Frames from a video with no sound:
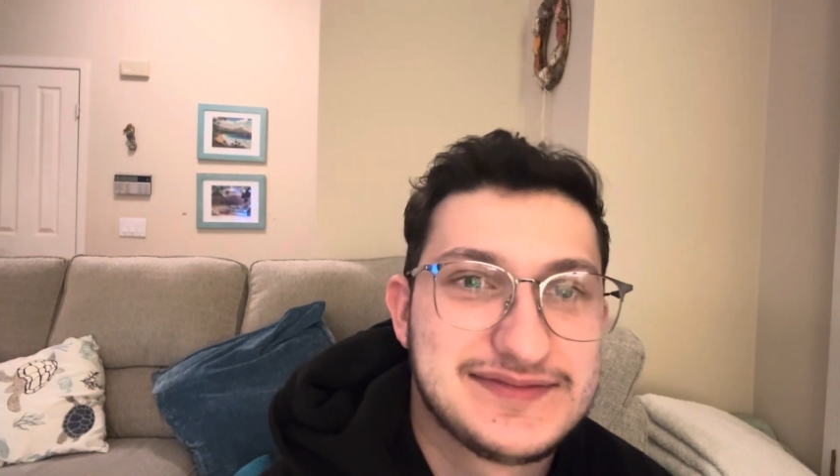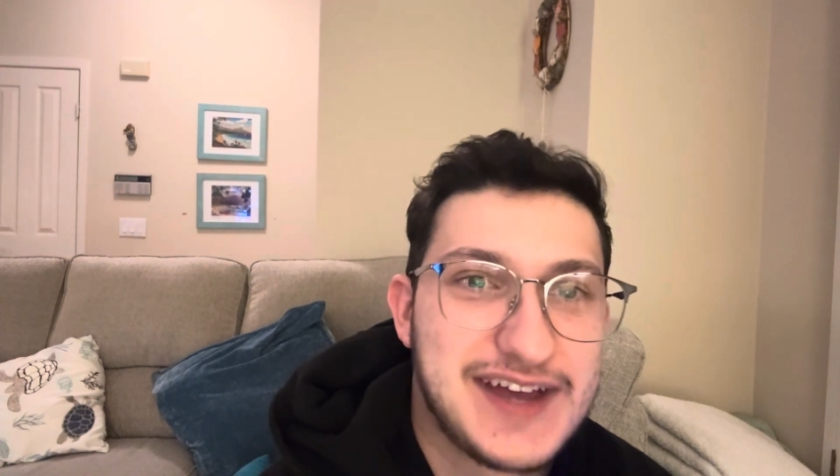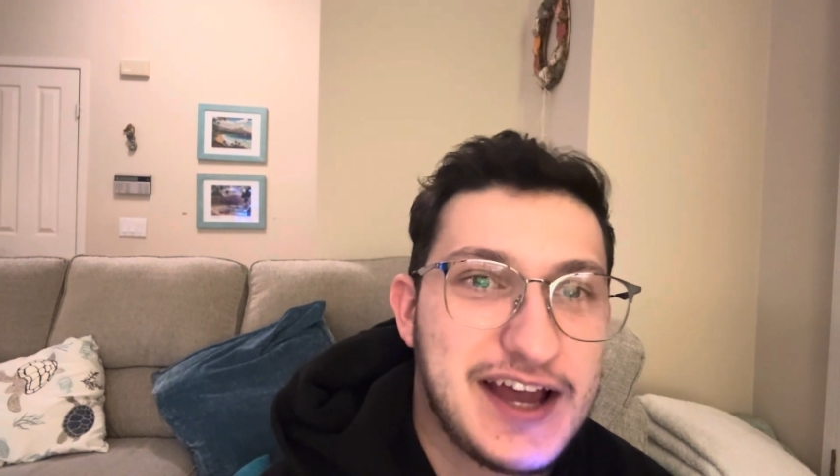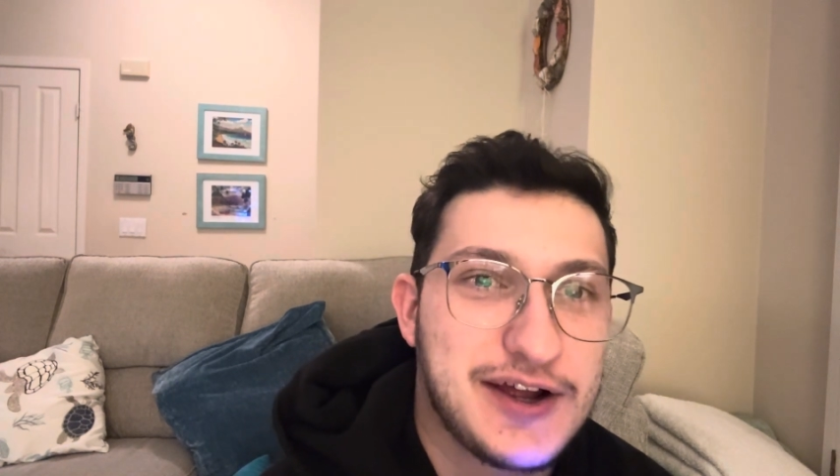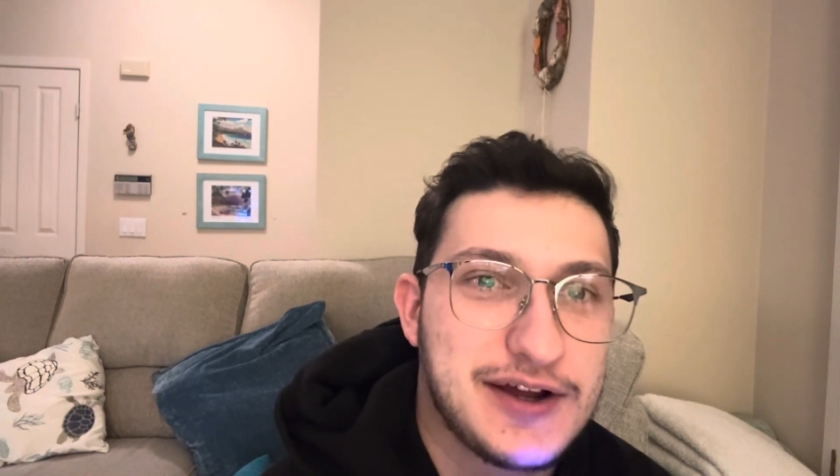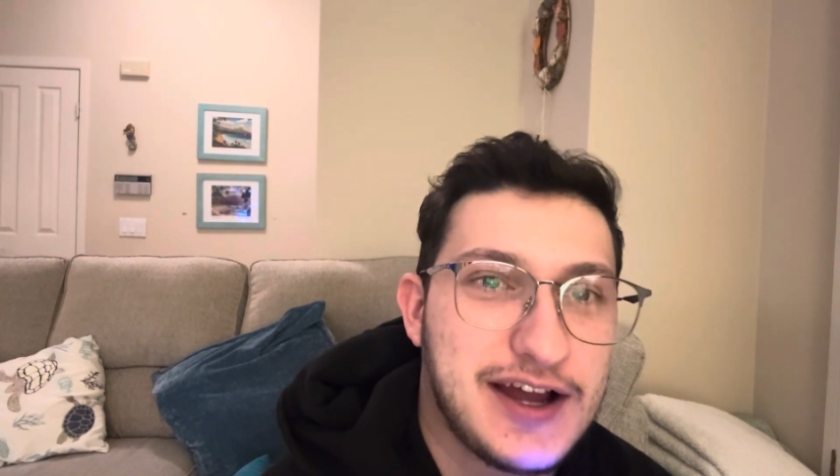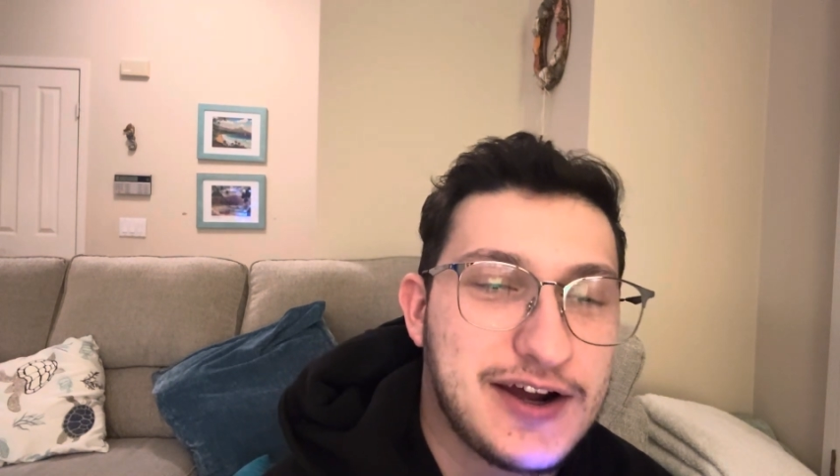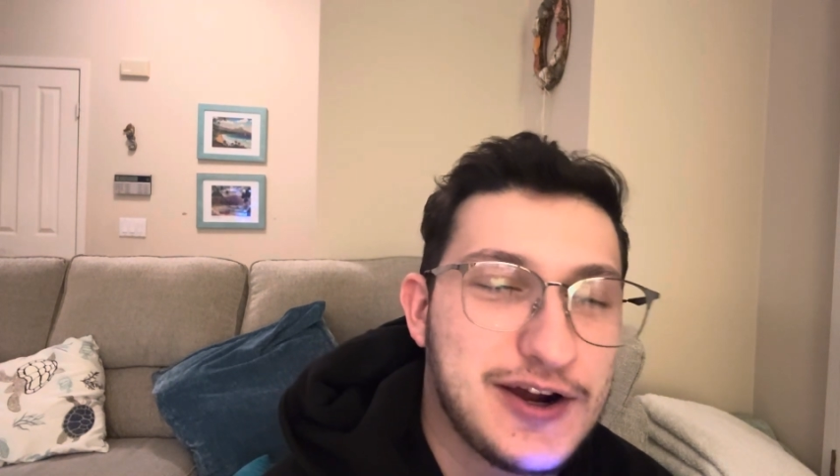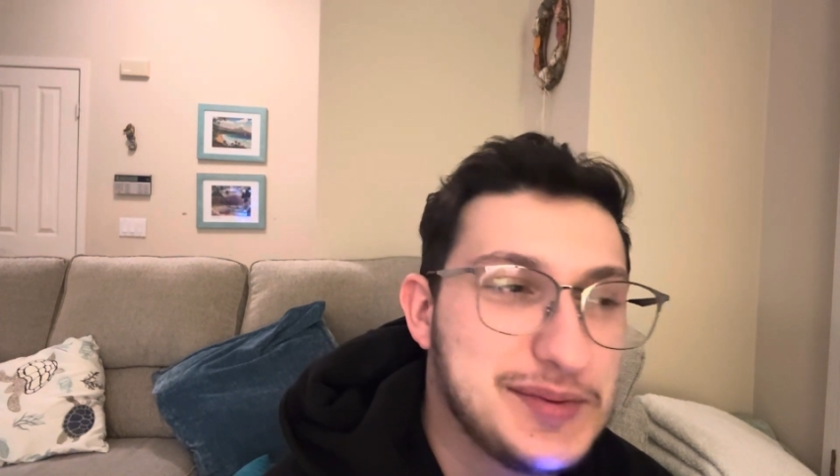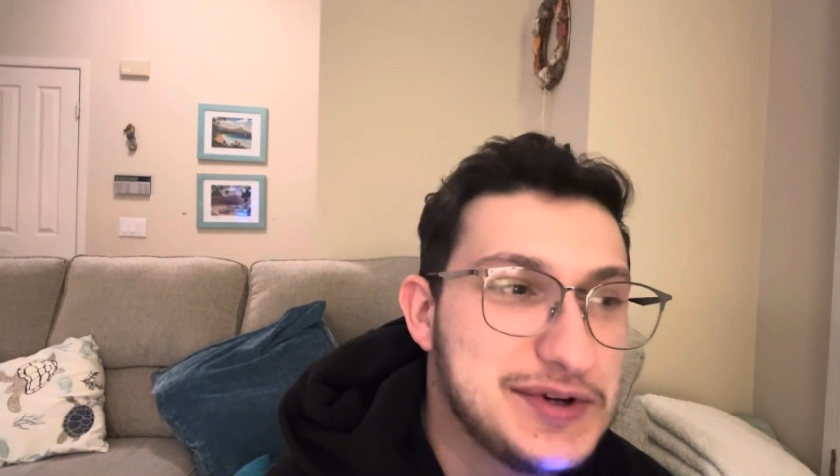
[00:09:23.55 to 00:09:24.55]
I
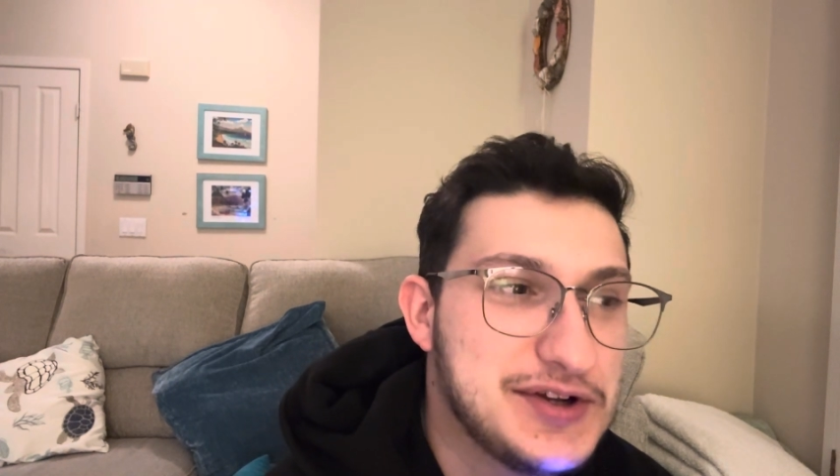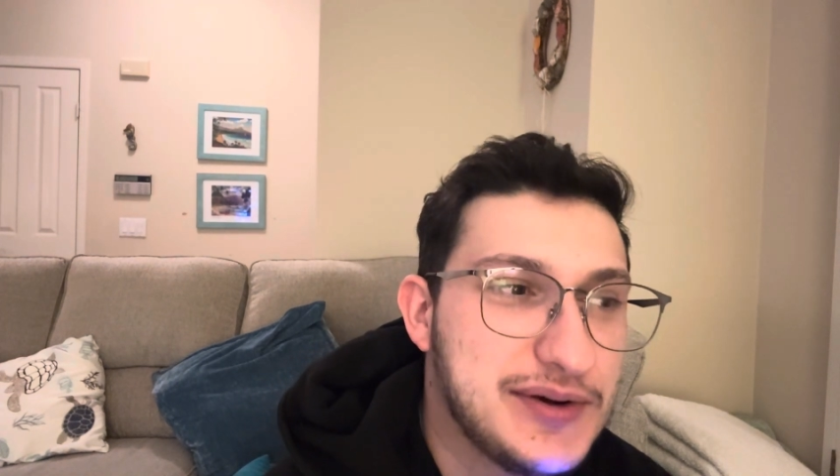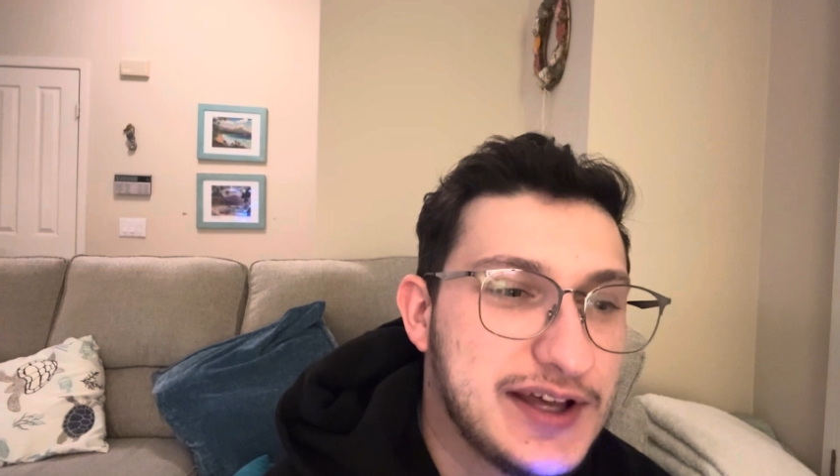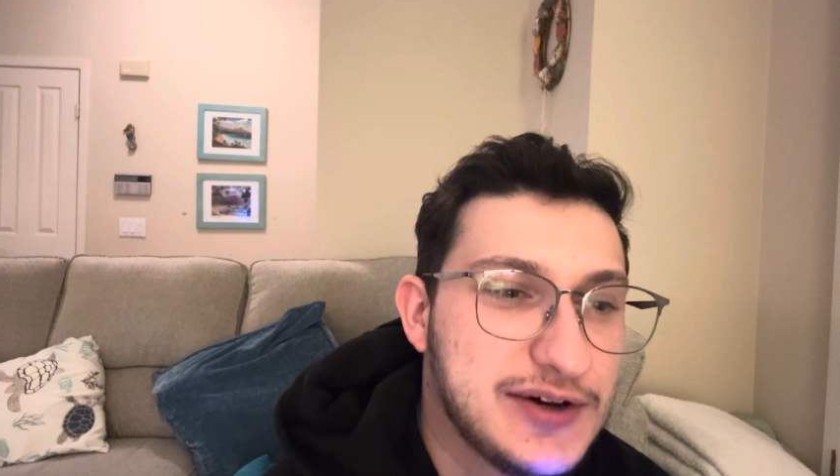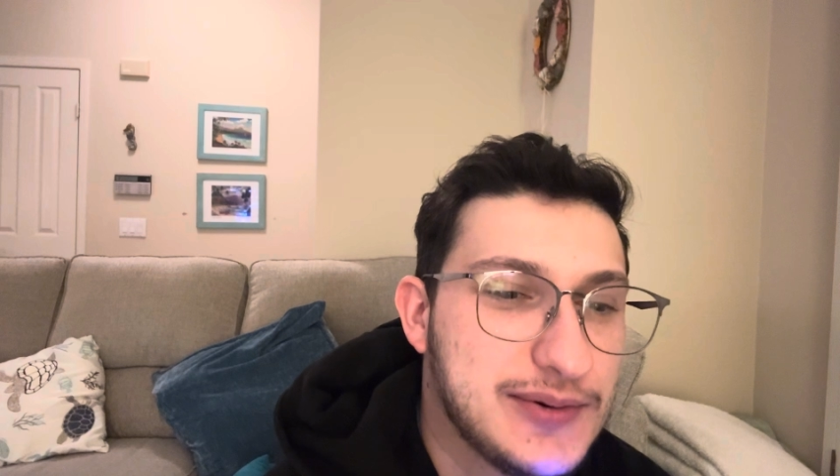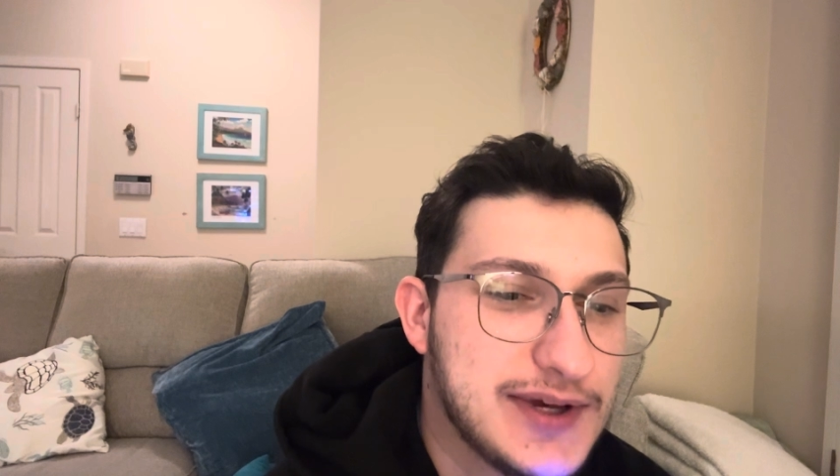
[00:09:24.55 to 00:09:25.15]
harbor no ill